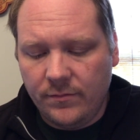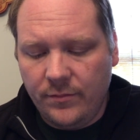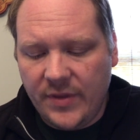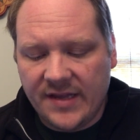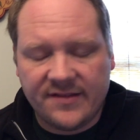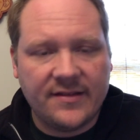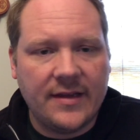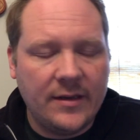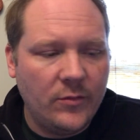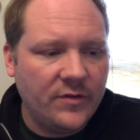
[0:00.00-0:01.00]
best
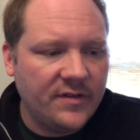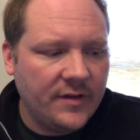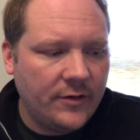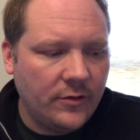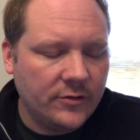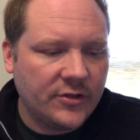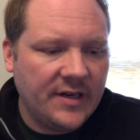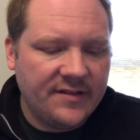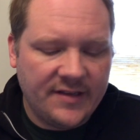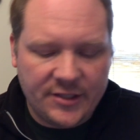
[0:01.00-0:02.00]
and most literal
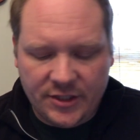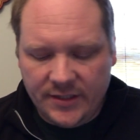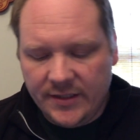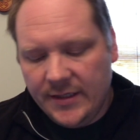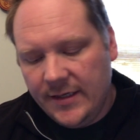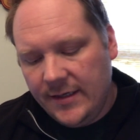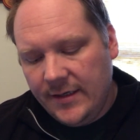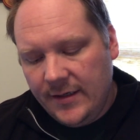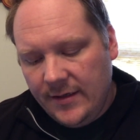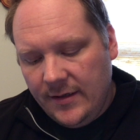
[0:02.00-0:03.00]
translation,
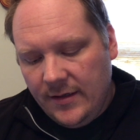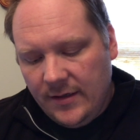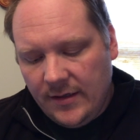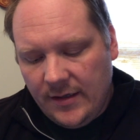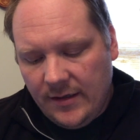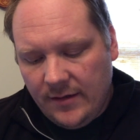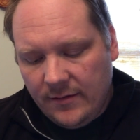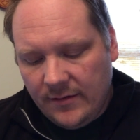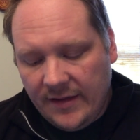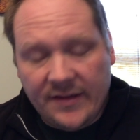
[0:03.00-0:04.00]

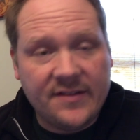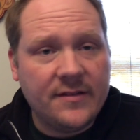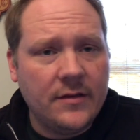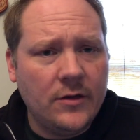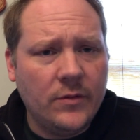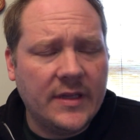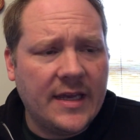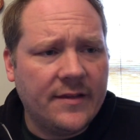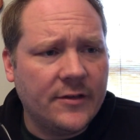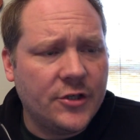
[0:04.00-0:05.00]
at least in the
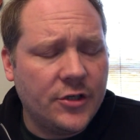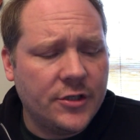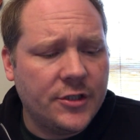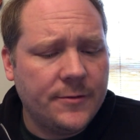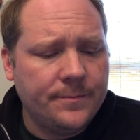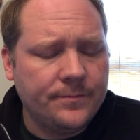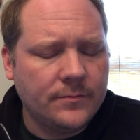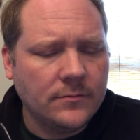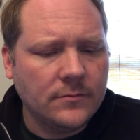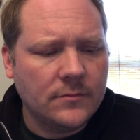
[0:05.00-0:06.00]
Catholic Church,
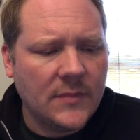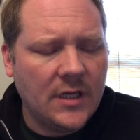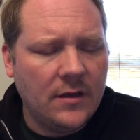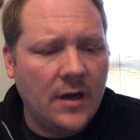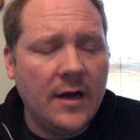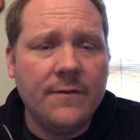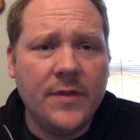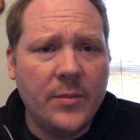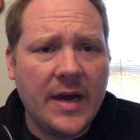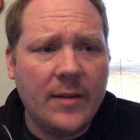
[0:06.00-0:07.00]
of
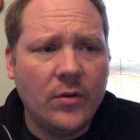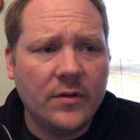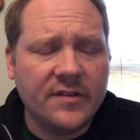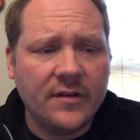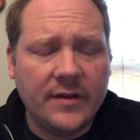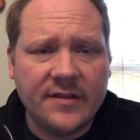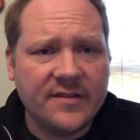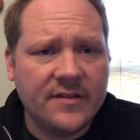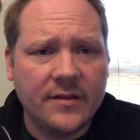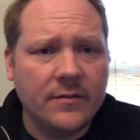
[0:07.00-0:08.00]
the Bible. So, and this
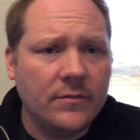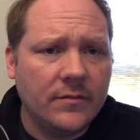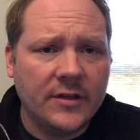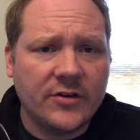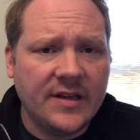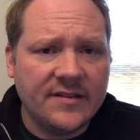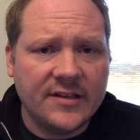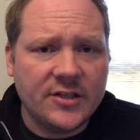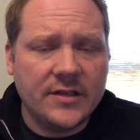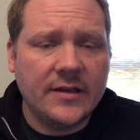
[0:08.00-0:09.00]
is the
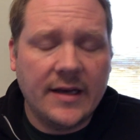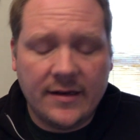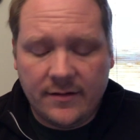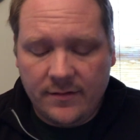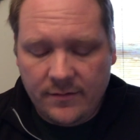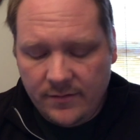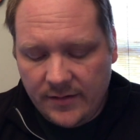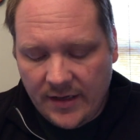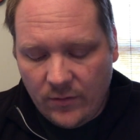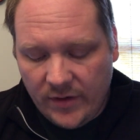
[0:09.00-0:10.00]
translation
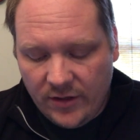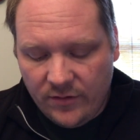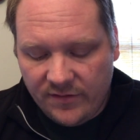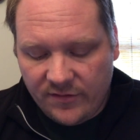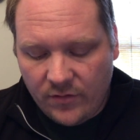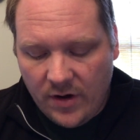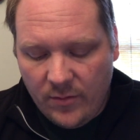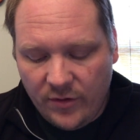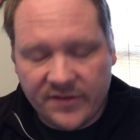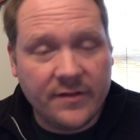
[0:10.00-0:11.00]
that we use throughout
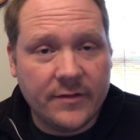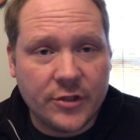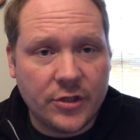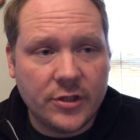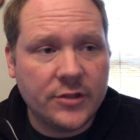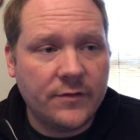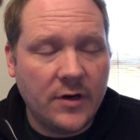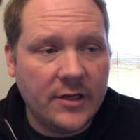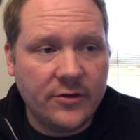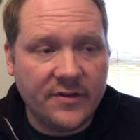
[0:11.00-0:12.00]
most of the church for
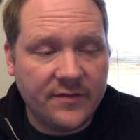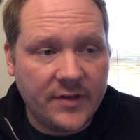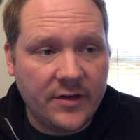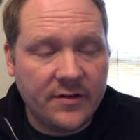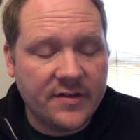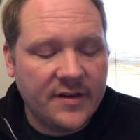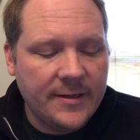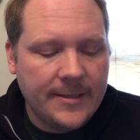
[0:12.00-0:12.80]
hundreds of years,